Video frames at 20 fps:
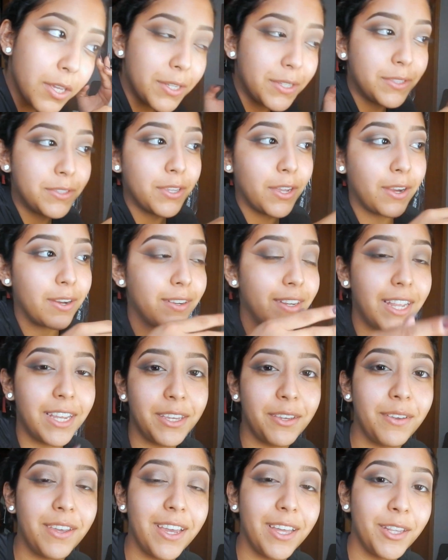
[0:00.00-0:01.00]
It sounds
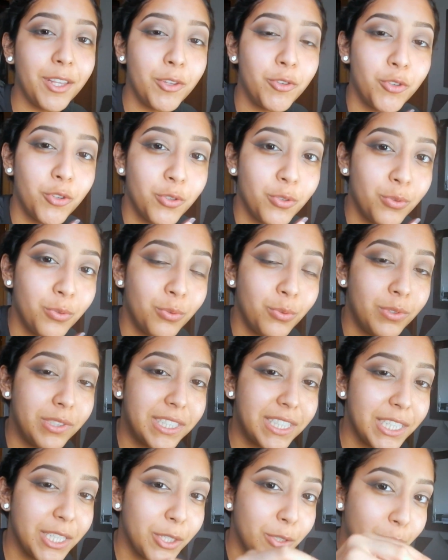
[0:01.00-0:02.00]
like you got
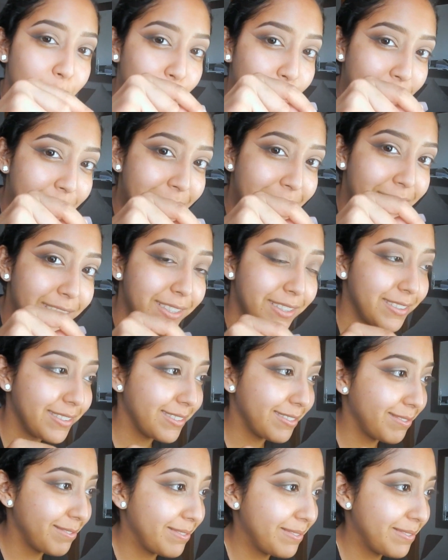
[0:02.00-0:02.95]
juice and a squeeze.